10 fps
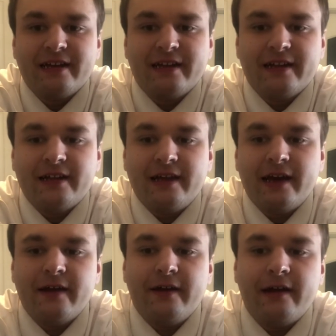And then, I
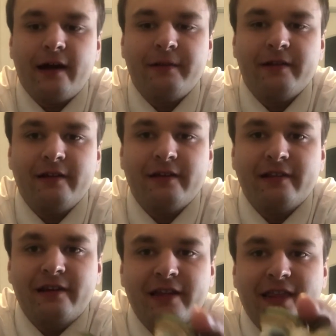mean,
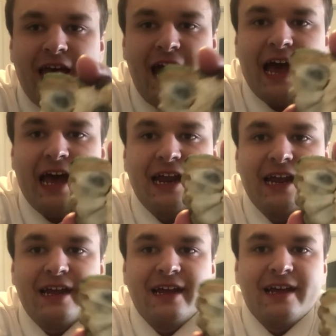look at that.
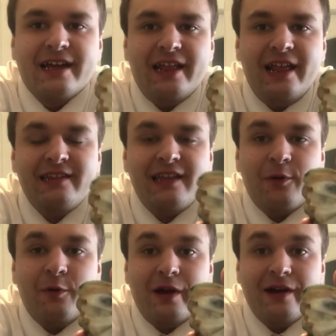Isn't
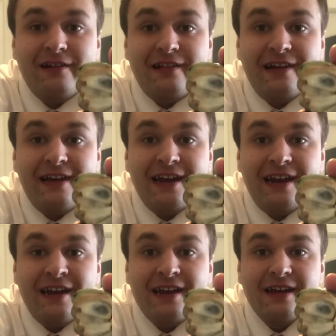that weird
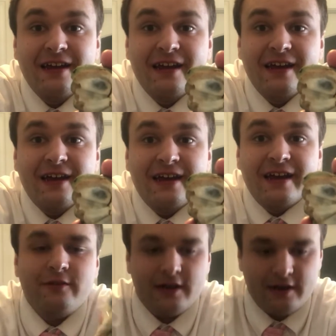looking?
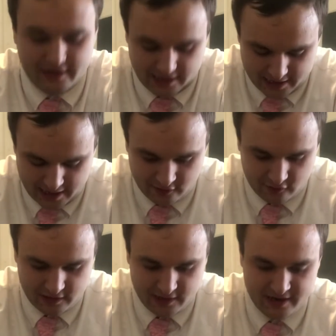You can
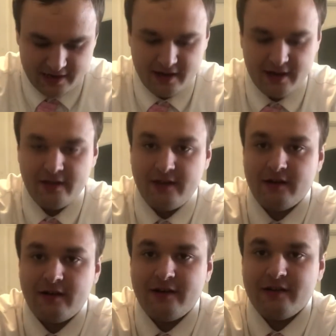actually, these
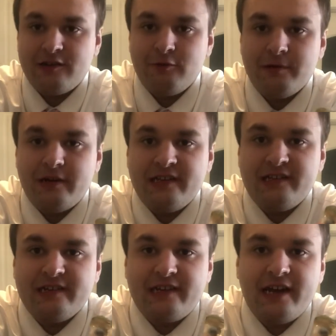are super easy
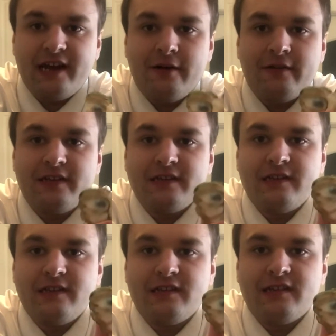to take out. This
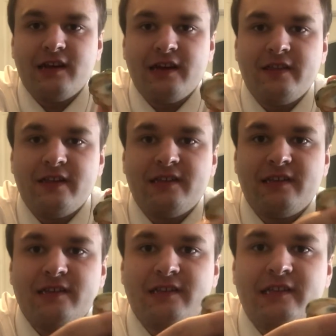
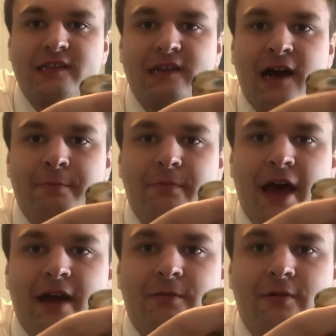is not
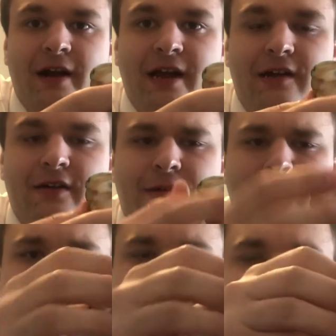edible right here, I
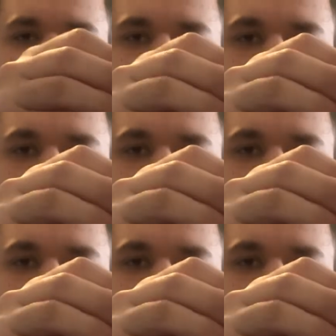believe.